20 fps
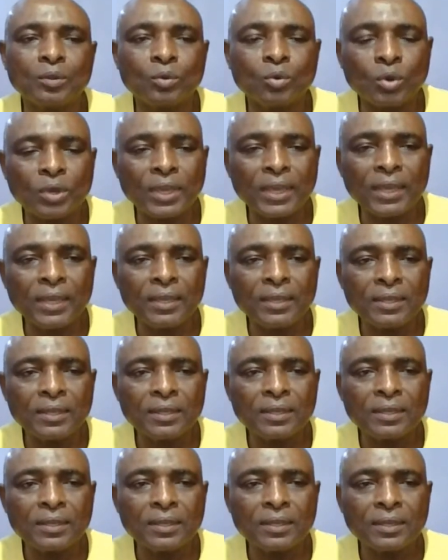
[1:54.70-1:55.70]
Okay?
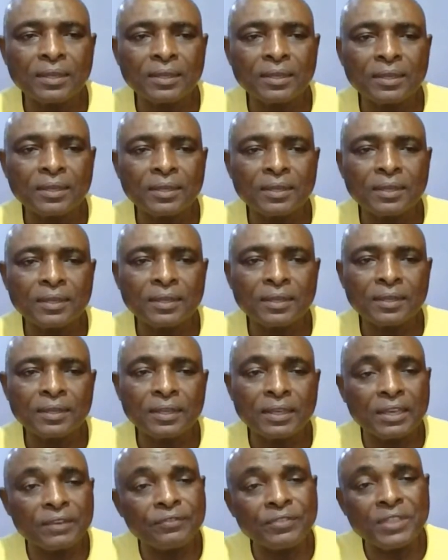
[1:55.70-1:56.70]

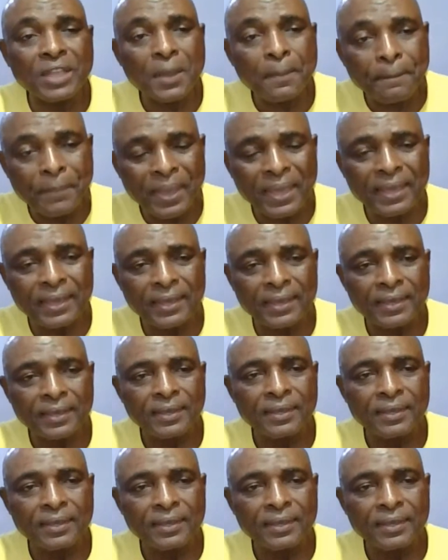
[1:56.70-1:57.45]
If they pay,